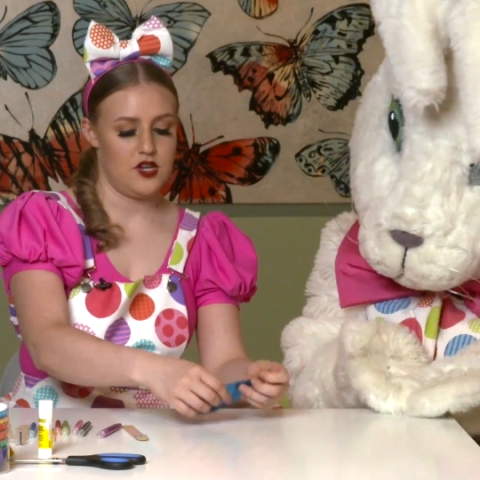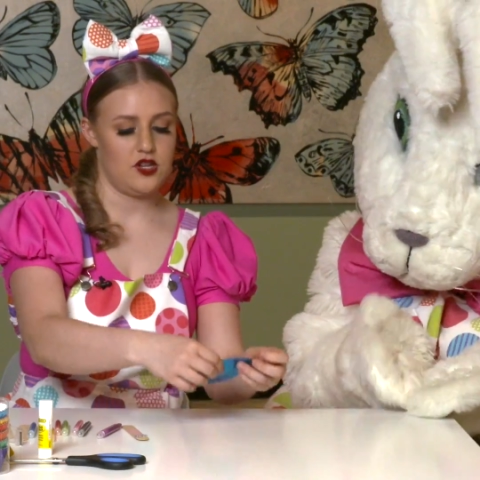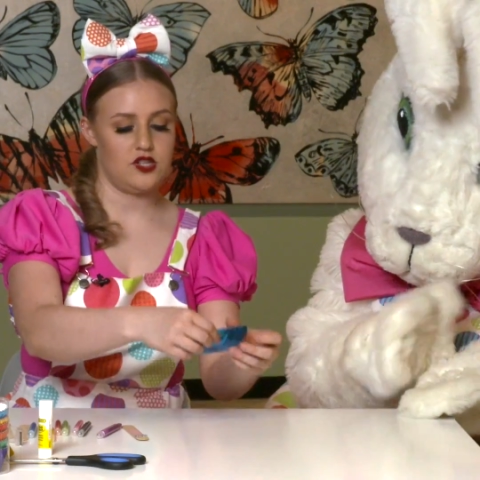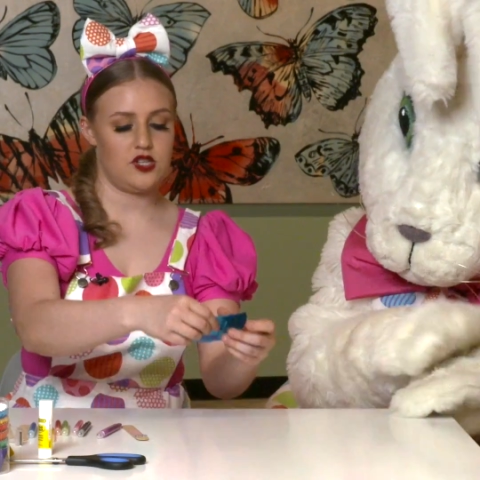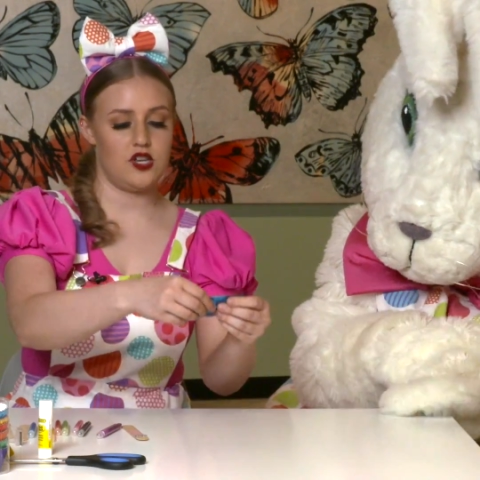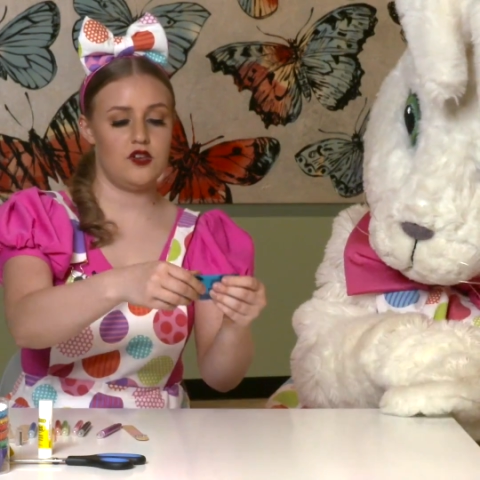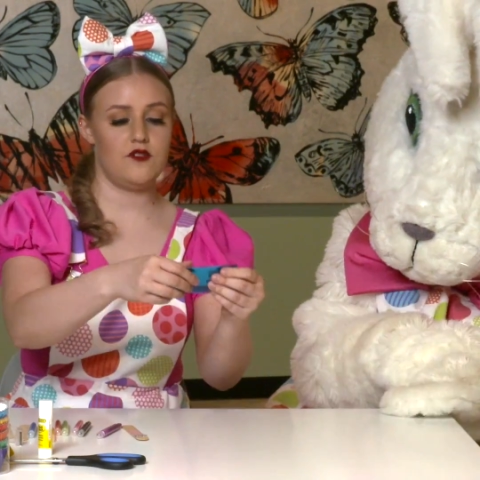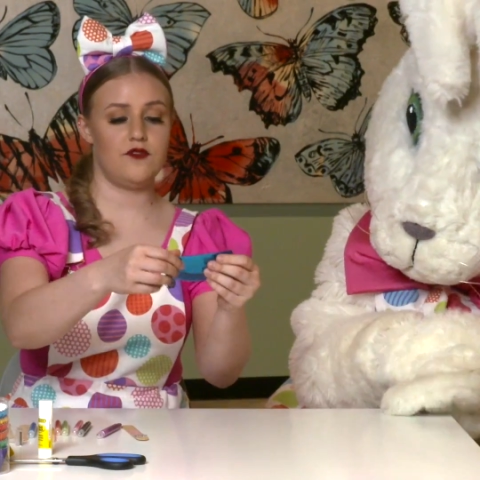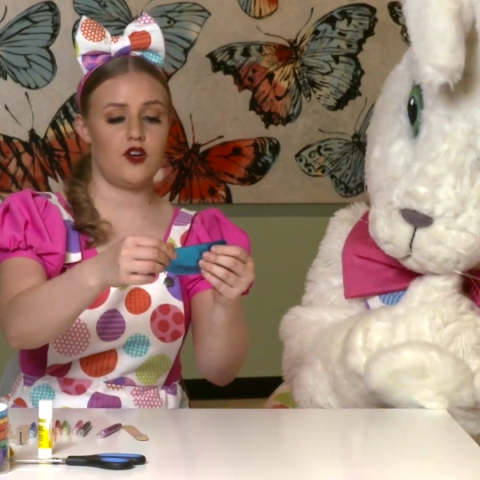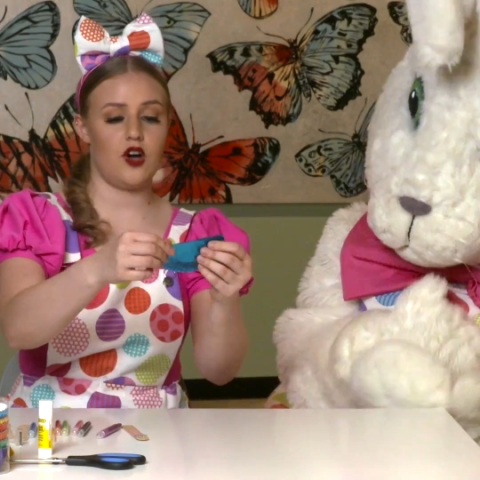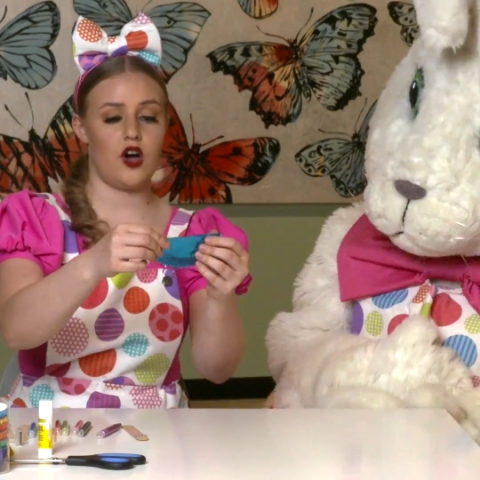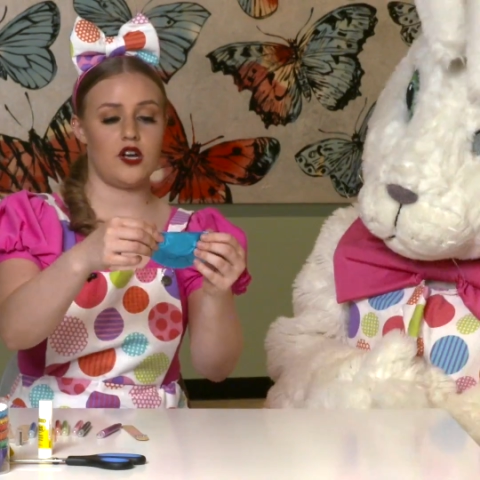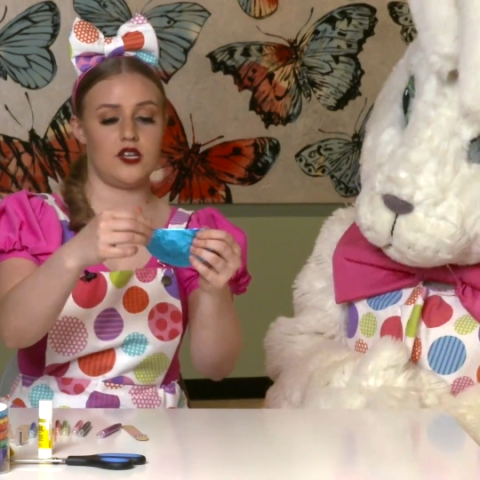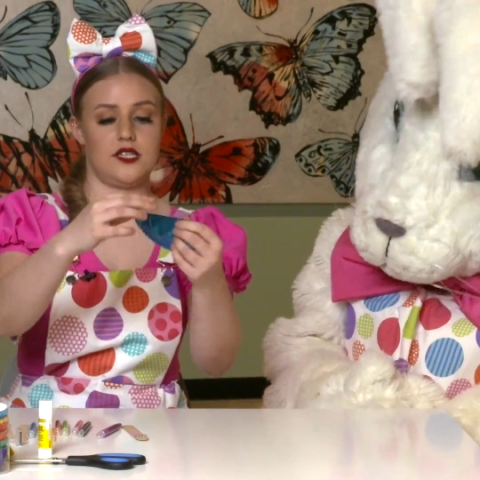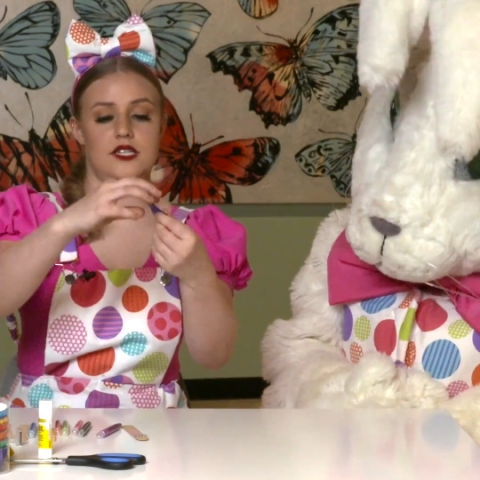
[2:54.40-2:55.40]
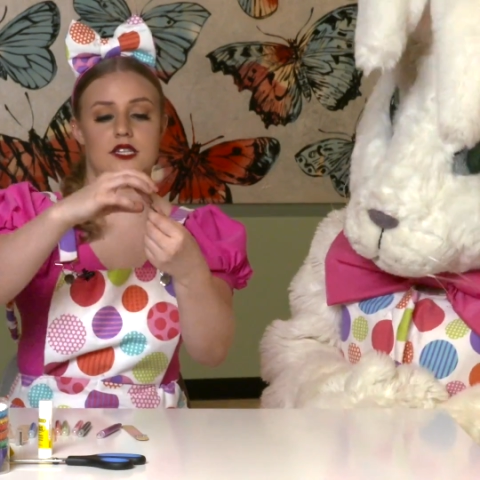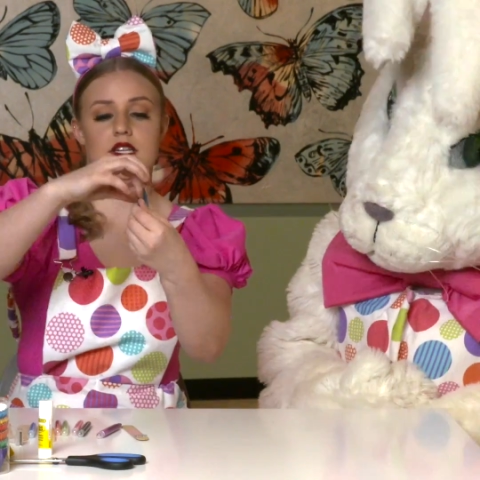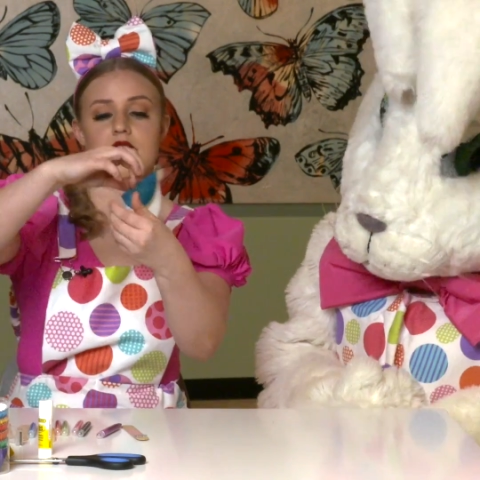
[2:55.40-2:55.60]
So you've got